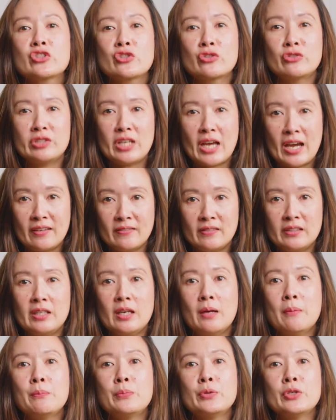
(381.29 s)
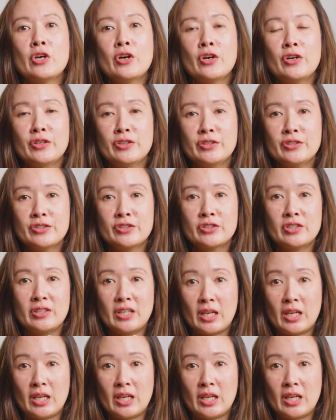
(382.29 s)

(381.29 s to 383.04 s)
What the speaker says: create the embryos to